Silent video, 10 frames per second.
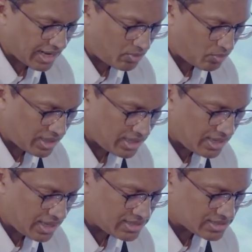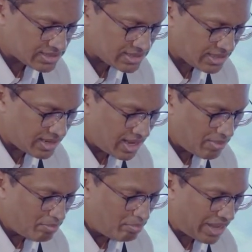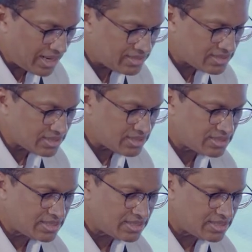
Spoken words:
And what it does is it balances